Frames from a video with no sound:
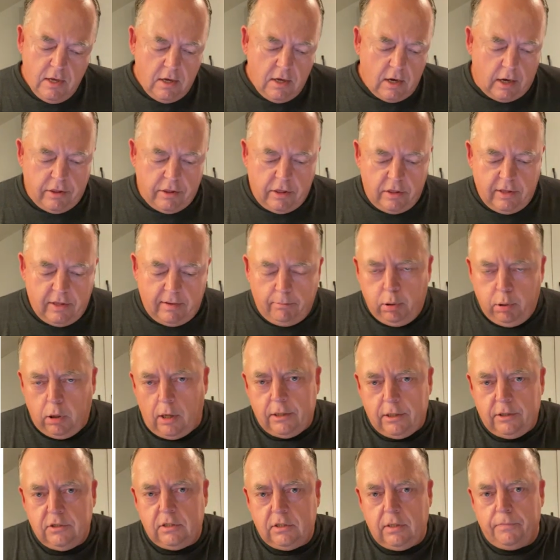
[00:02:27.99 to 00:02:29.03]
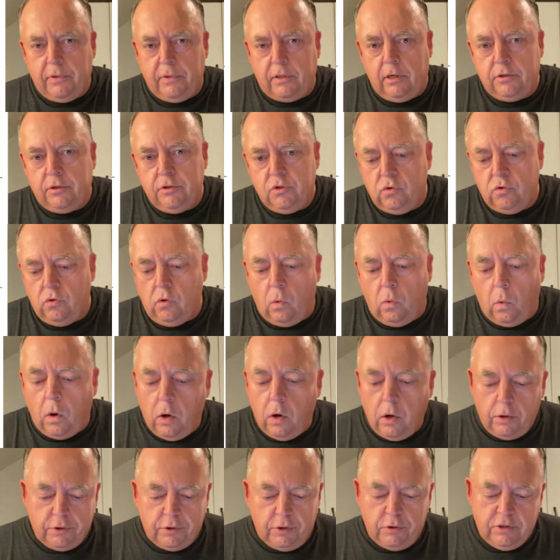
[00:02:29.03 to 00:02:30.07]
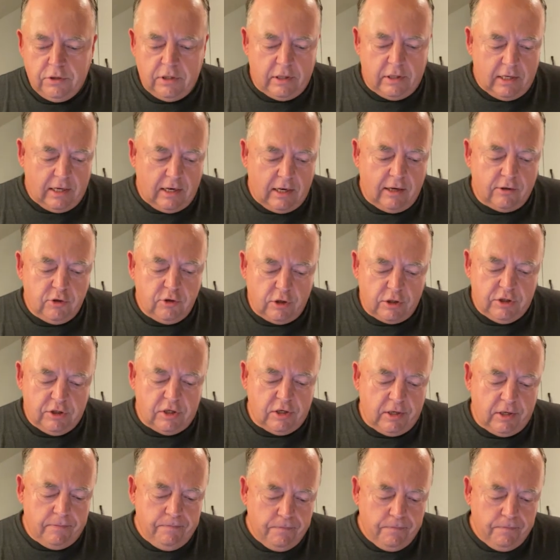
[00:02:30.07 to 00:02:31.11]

other than plugging something into a wall and using the electricity.